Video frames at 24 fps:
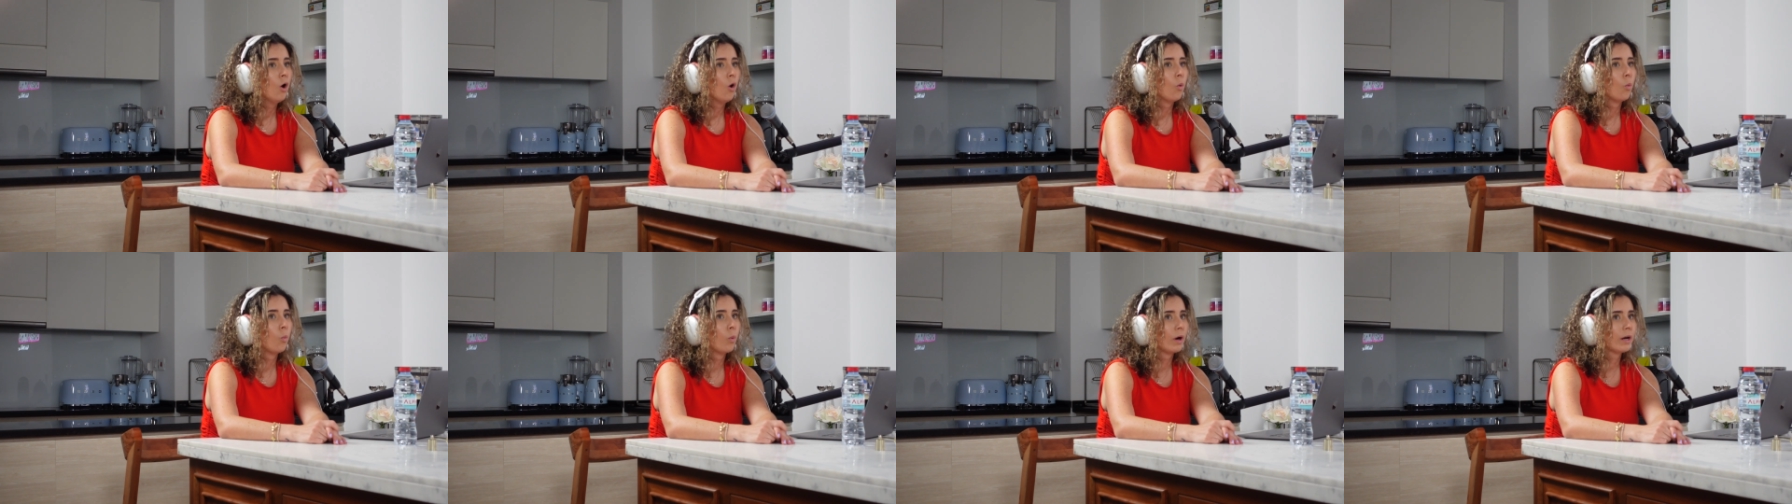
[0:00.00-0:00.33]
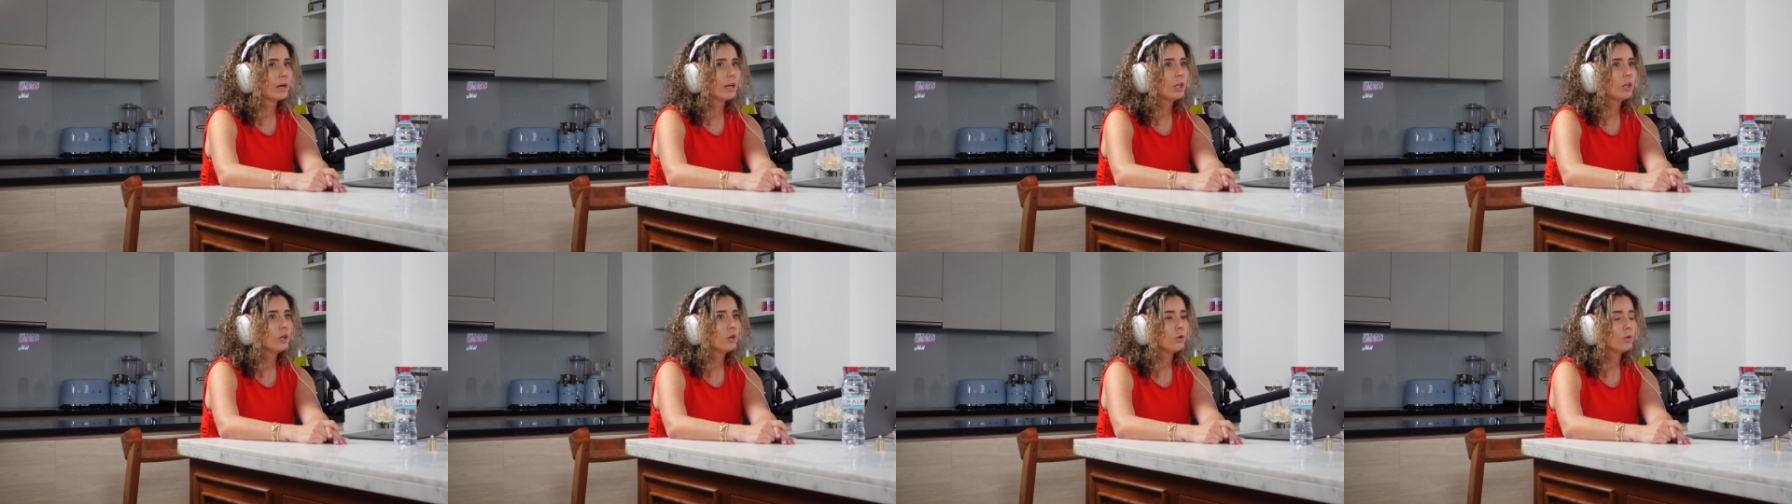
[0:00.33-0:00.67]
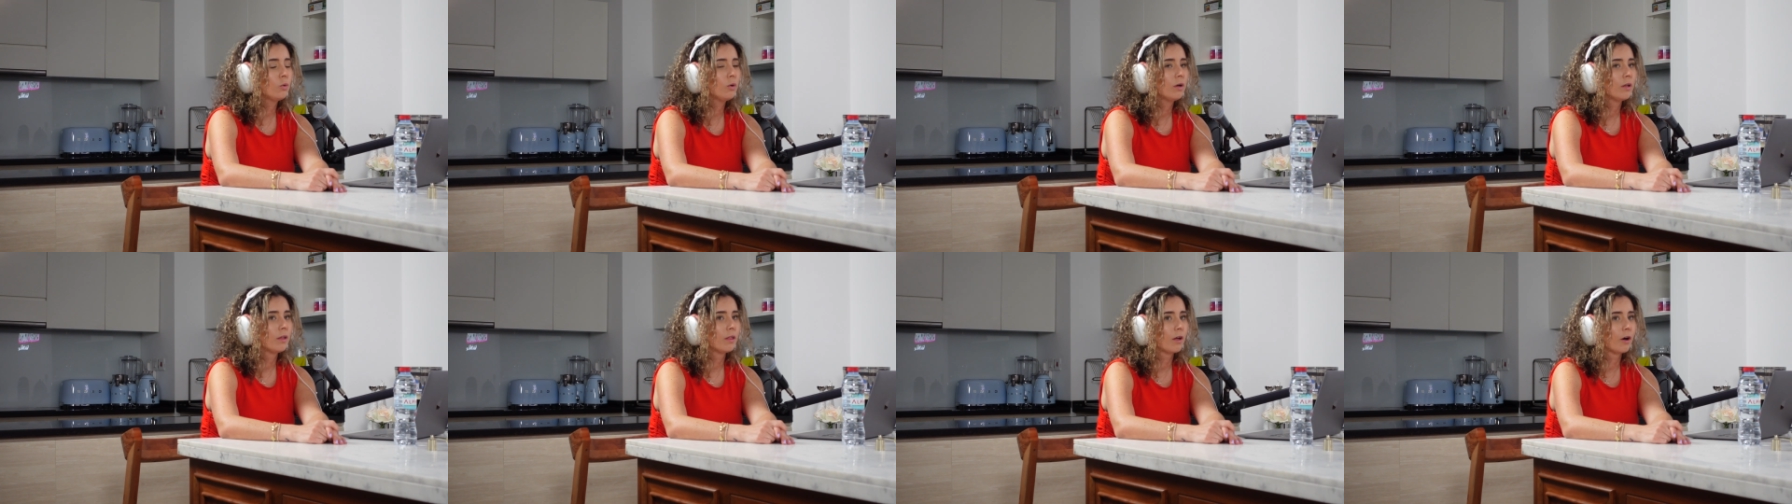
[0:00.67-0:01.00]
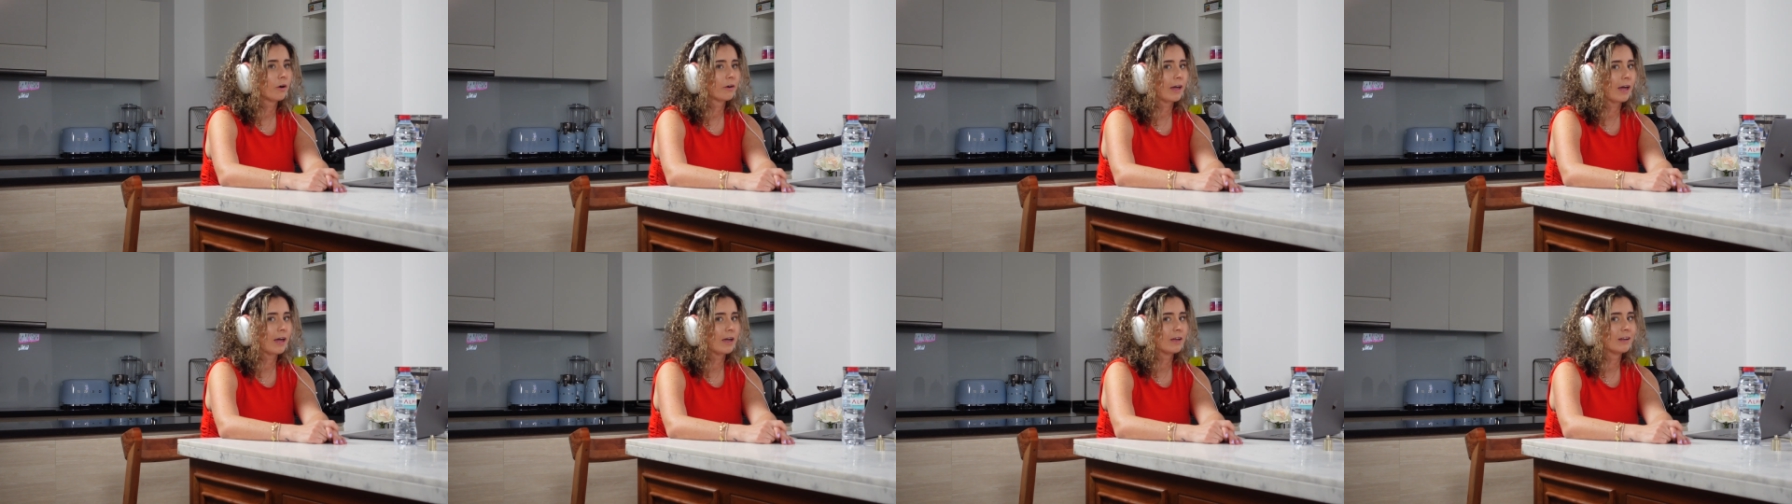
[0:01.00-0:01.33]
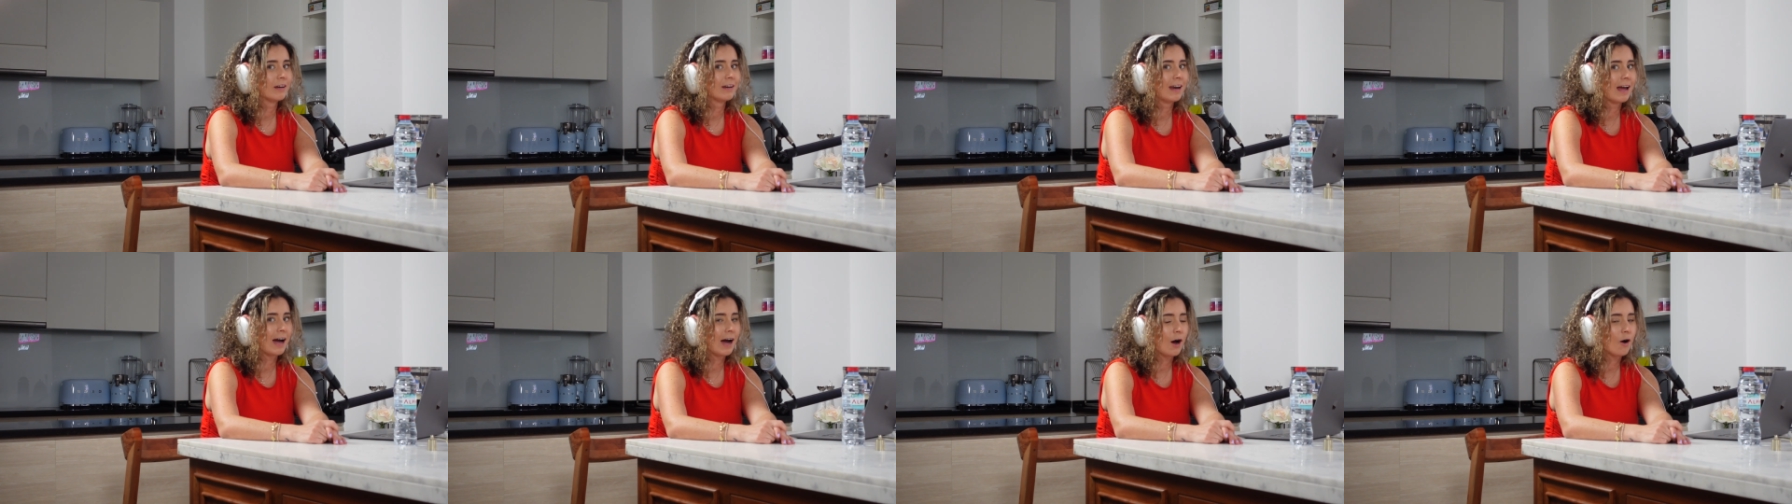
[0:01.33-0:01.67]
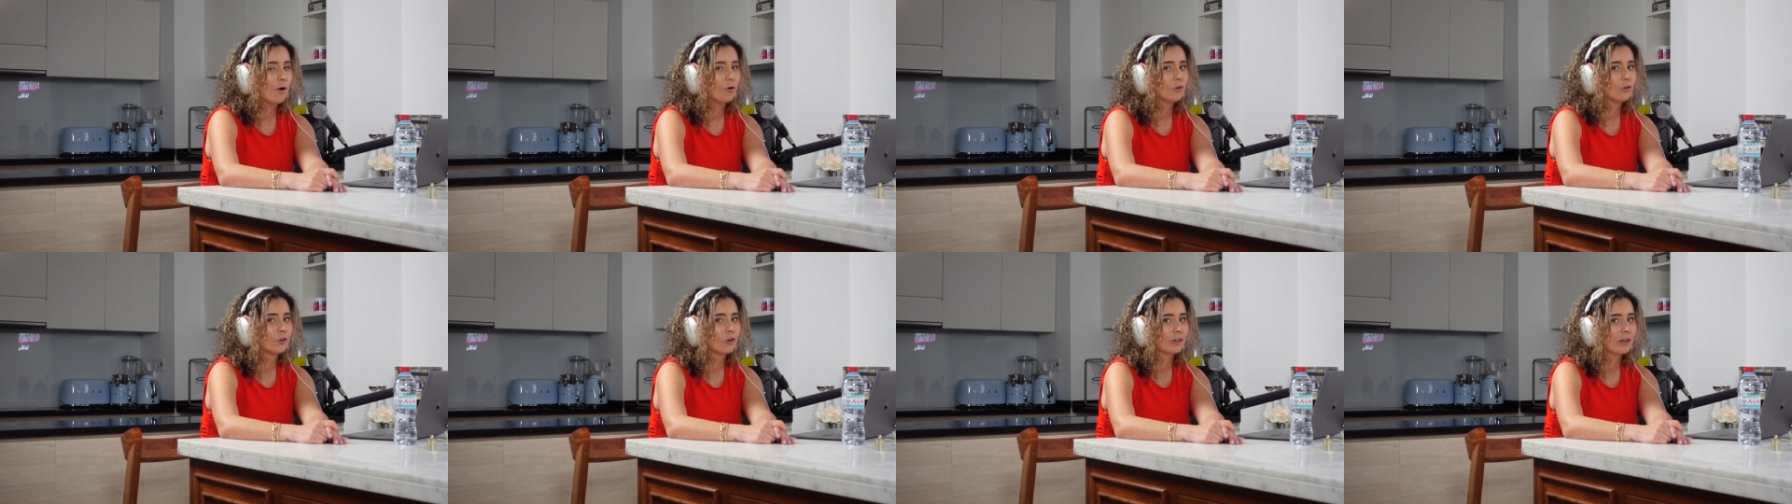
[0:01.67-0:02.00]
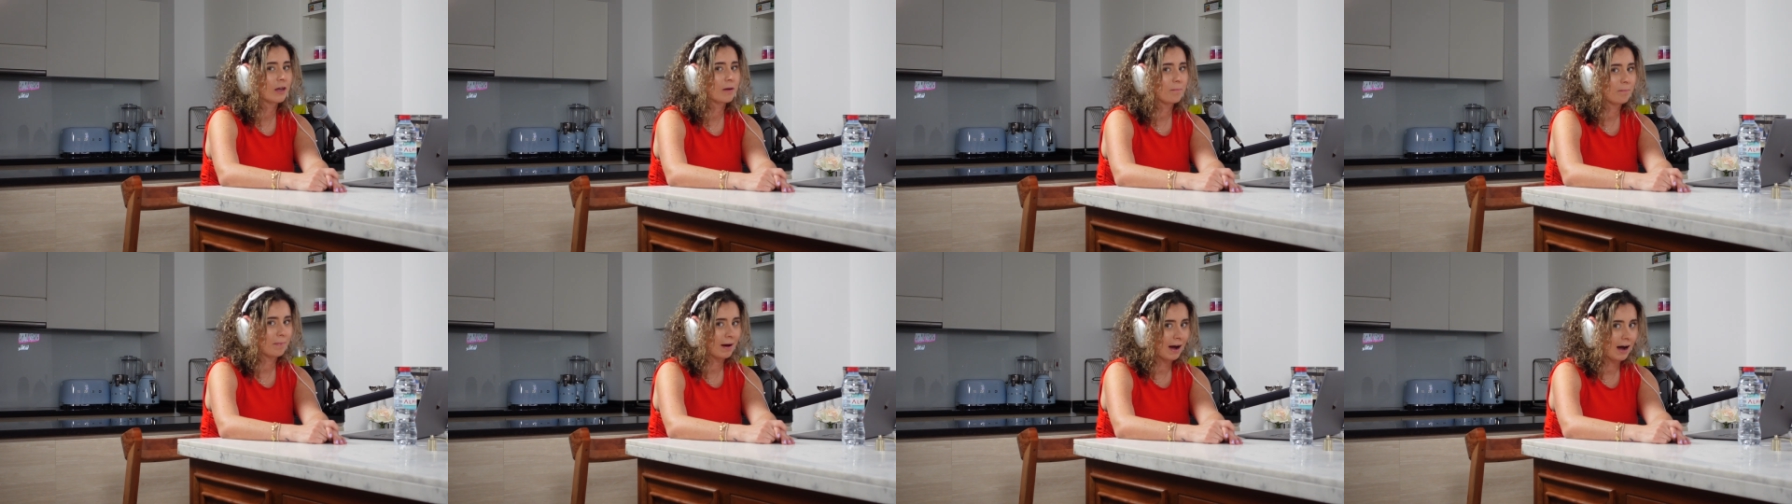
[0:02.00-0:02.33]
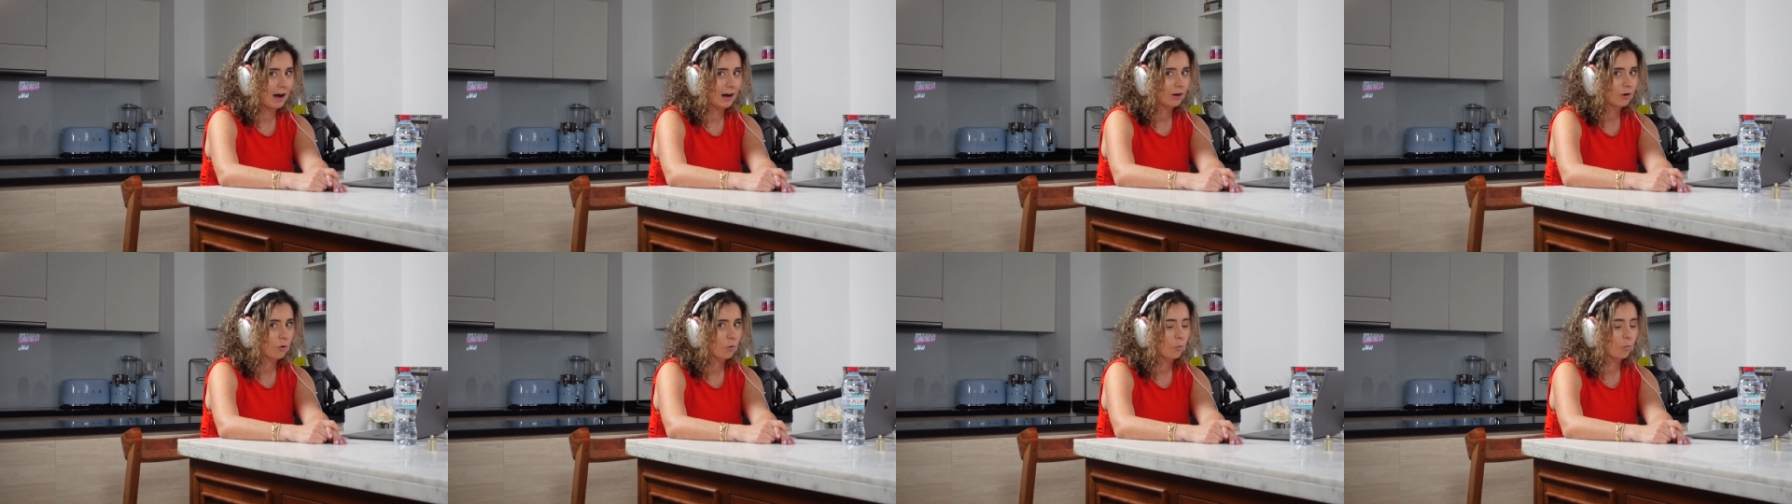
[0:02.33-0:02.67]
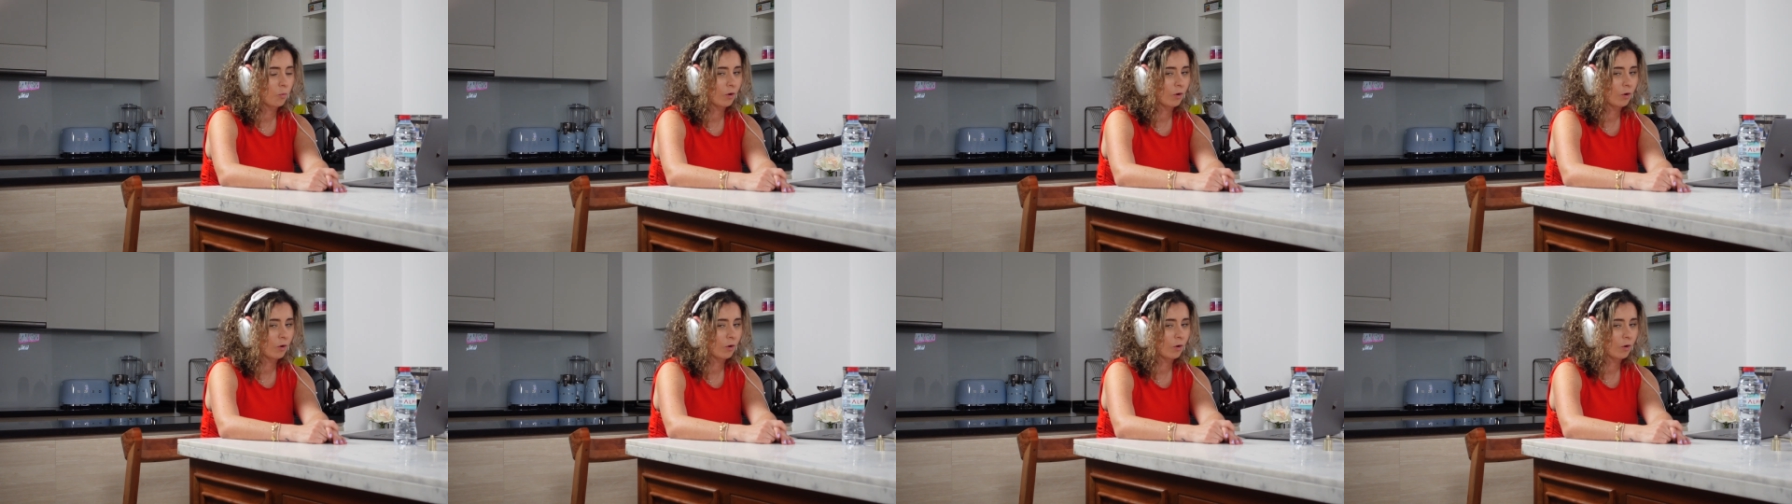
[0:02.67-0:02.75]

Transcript: what do you okay now looking back